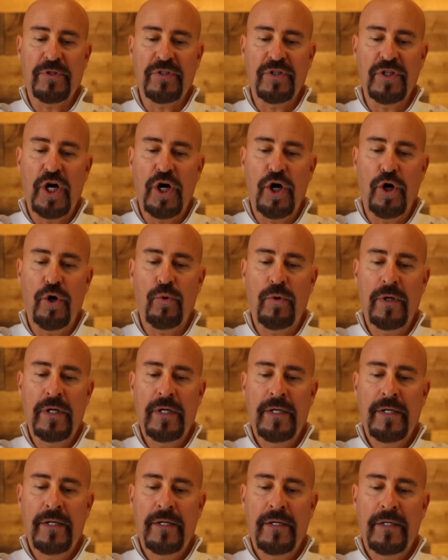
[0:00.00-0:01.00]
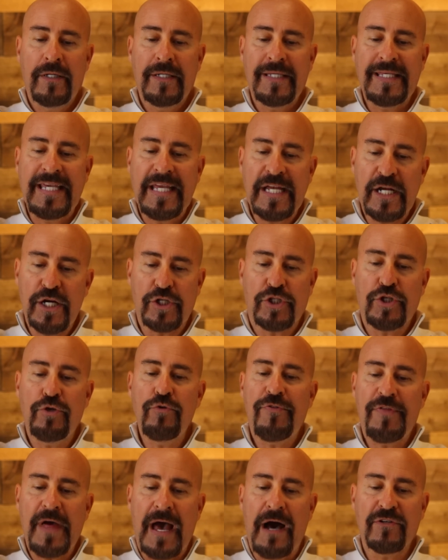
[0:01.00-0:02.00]
below year
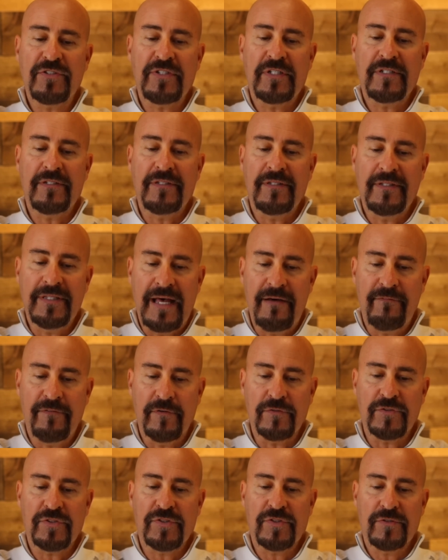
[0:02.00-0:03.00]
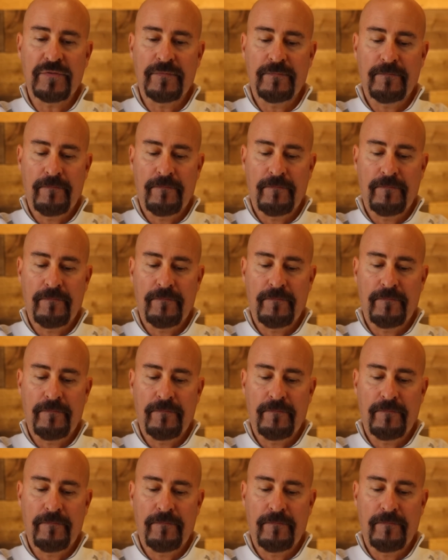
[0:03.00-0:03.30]
2000 levels.